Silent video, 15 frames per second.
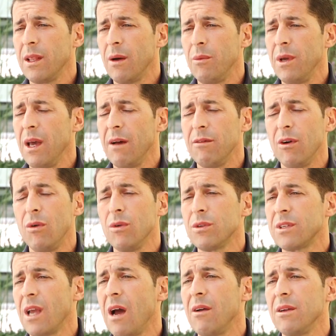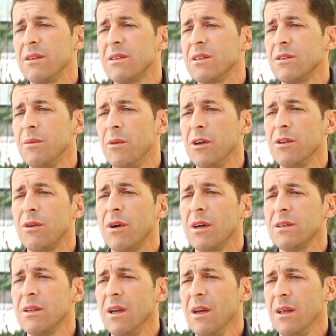that we have a whole scouting system under
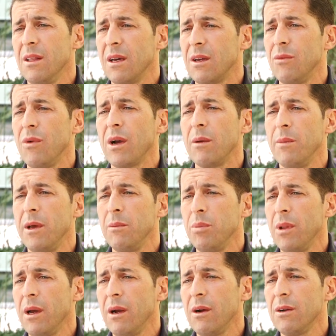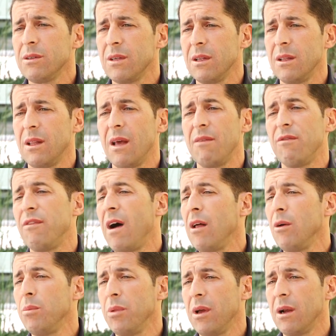us that can recommend players and that
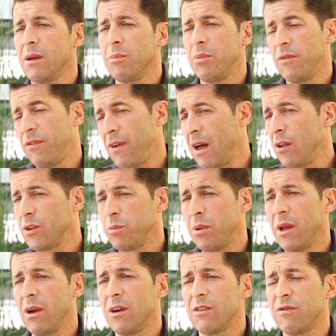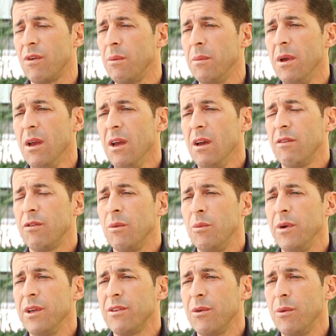follows players from
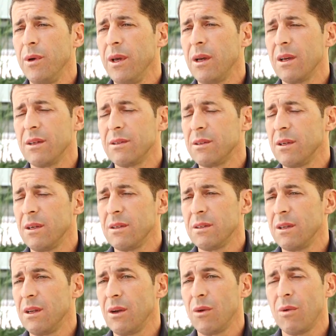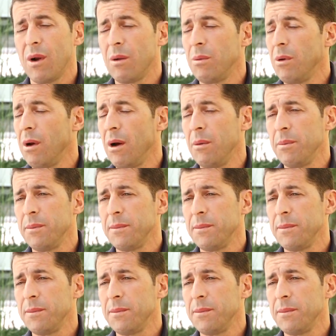week to week is an incredible help.